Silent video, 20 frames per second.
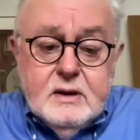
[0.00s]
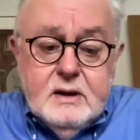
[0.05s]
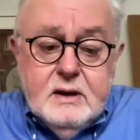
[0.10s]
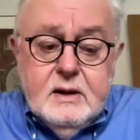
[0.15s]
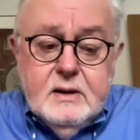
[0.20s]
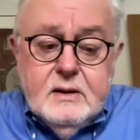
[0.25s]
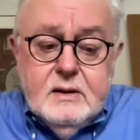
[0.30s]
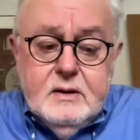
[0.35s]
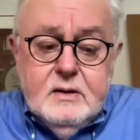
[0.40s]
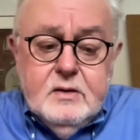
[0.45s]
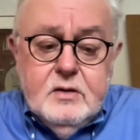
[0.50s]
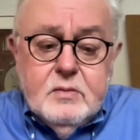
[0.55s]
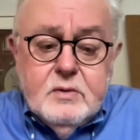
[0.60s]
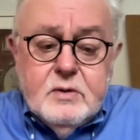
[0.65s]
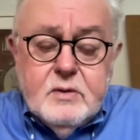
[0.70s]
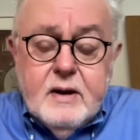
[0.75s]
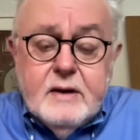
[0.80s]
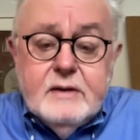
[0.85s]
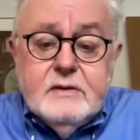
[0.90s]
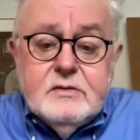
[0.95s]
the
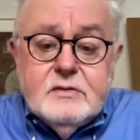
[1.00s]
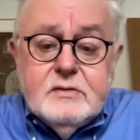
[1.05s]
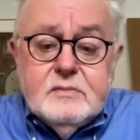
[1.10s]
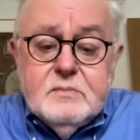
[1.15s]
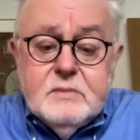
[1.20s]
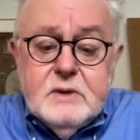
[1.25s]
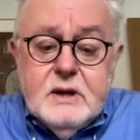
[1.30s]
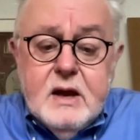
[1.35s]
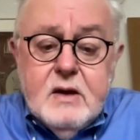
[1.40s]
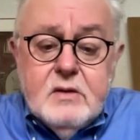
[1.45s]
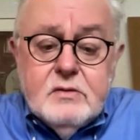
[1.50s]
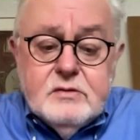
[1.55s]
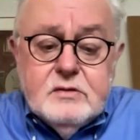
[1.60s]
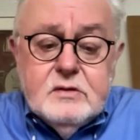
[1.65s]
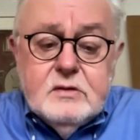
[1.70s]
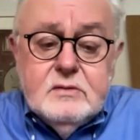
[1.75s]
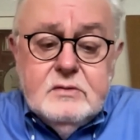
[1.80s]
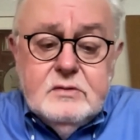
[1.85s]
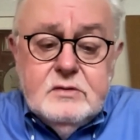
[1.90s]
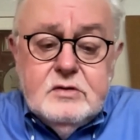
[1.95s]
Human Rights
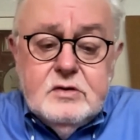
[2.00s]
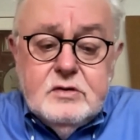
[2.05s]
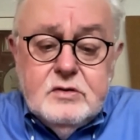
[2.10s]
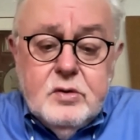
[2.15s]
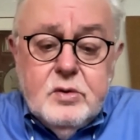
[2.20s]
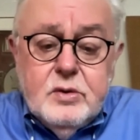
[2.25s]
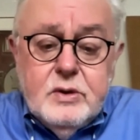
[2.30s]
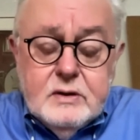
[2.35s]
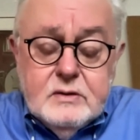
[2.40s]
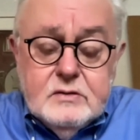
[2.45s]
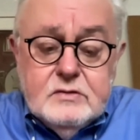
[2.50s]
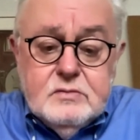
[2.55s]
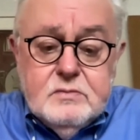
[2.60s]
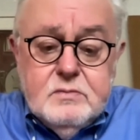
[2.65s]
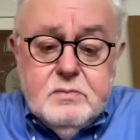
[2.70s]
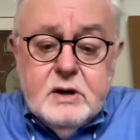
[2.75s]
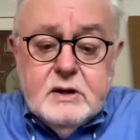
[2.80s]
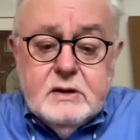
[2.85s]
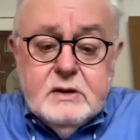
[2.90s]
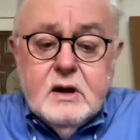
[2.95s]
Council to do this.
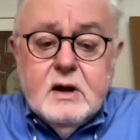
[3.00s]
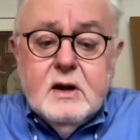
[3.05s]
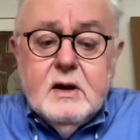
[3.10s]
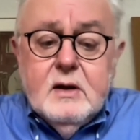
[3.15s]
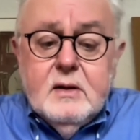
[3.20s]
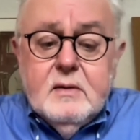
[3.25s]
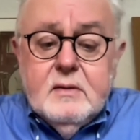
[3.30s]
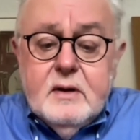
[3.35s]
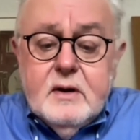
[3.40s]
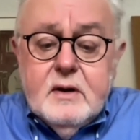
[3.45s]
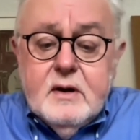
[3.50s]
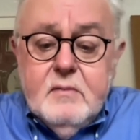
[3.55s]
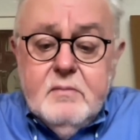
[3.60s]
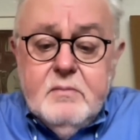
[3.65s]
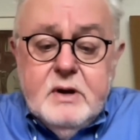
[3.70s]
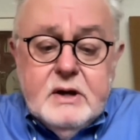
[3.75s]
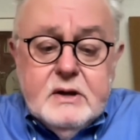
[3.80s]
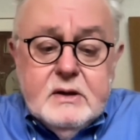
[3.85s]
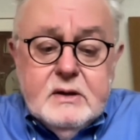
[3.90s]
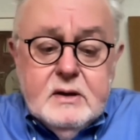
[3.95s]
But there have
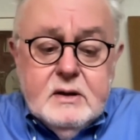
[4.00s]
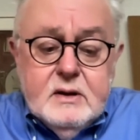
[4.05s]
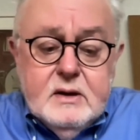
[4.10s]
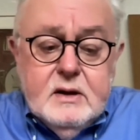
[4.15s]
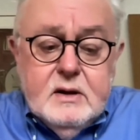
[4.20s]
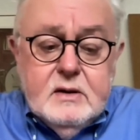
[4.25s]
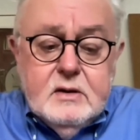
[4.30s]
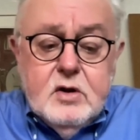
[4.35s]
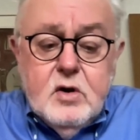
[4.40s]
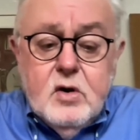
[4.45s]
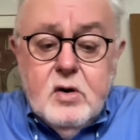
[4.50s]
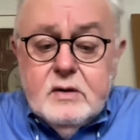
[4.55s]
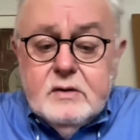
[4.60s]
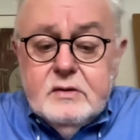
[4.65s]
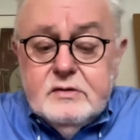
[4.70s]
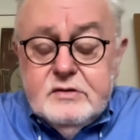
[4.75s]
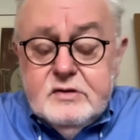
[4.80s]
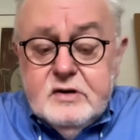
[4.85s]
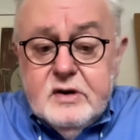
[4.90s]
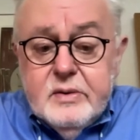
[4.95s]
been a long
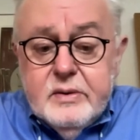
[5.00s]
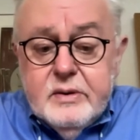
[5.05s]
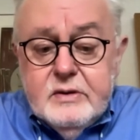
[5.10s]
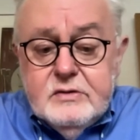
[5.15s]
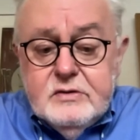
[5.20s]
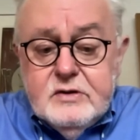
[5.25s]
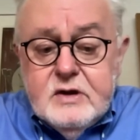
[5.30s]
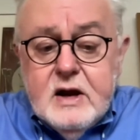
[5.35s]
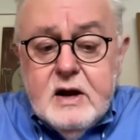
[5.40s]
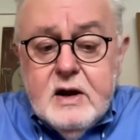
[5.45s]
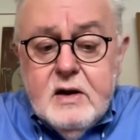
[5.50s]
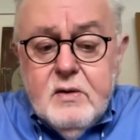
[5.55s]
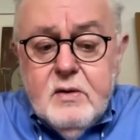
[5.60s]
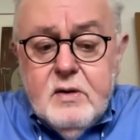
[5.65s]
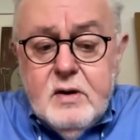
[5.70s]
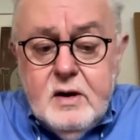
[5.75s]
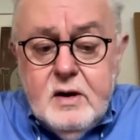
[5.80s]
series now